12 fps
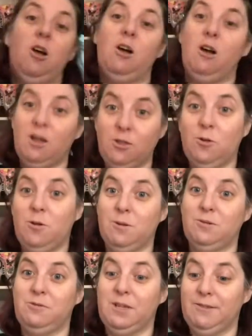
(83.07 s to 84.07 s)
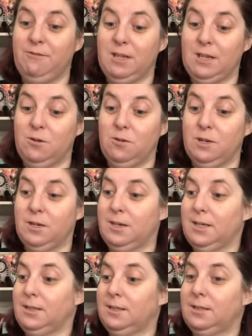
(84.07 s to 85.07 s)
I thought I was really
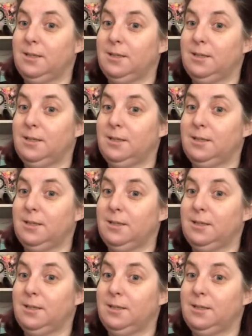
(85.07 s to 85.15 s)
organised.